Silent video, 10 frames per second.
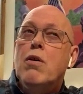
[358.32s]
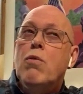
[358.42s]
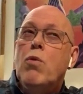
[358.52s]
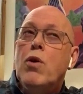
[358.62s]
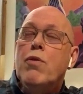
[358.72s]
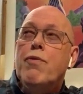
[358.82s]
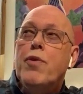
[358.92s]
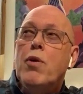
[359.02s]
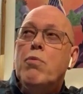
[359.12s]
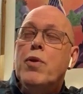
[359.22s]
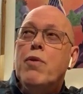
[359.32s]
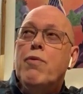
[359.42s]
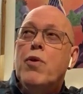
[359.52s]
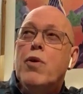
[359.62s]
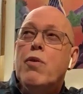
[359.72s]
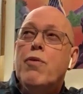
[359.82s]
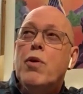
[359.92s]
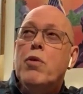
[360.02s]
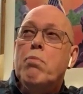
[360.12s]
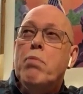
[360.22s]
one from, for,
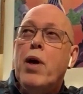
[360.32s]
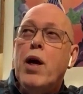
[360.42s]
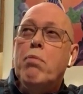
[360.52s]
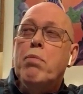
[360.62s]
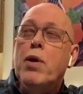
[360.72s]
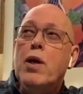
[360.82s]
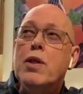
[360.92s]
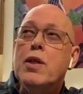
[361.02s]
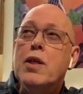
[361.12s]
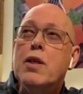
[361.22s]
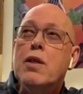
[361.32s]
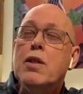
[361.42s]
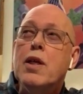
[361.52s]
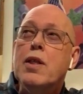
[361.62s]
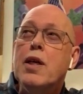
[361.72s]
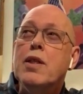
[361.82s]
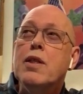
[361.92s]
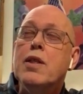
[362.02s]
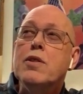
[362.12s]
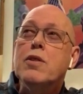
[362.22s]
from the paper, I think, that
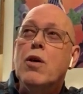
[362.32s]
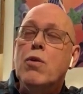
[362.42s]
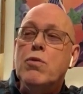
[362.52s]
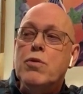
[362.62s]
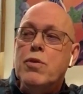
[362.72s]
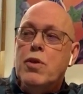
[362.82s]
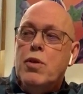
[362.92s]
had his own